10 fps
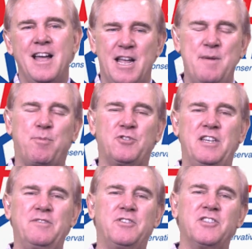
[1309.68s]
He
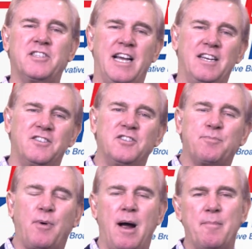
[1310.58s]
perceives DeSantis as
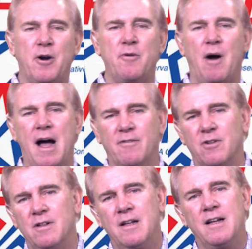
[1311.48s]
primary rival.